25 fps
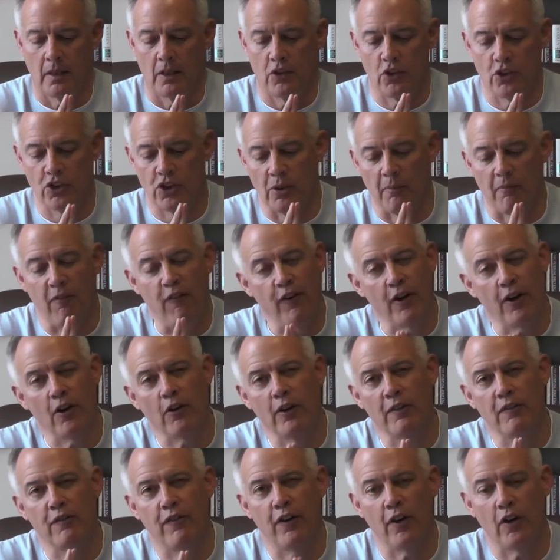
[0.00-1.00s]
There's a
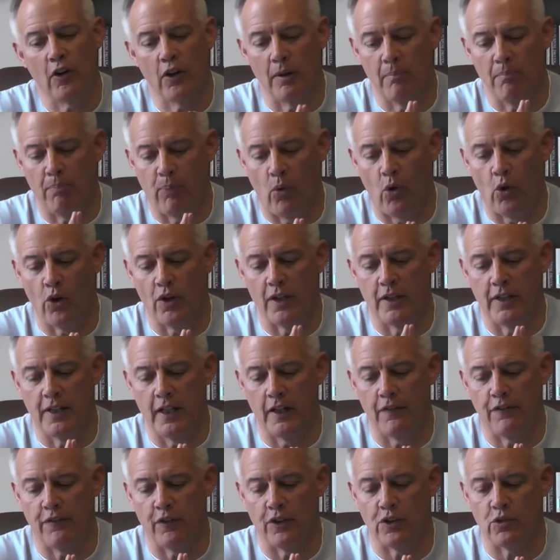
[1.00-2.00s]
very, very important
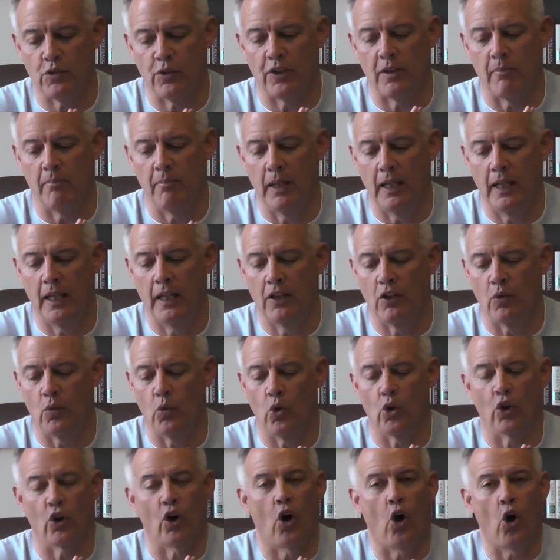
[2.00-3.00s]
difference with the meaning of the
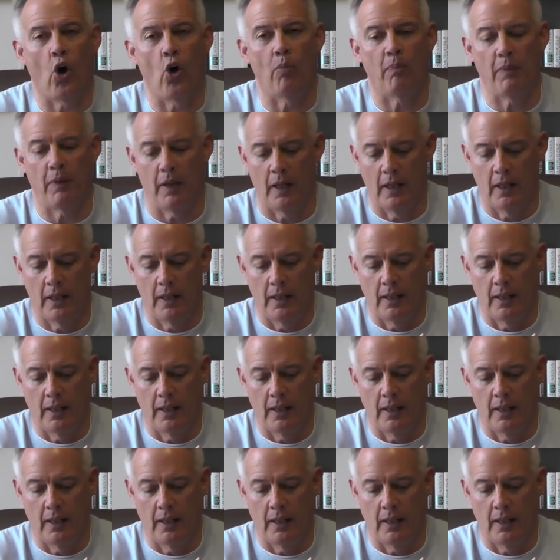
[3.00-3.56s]
word hope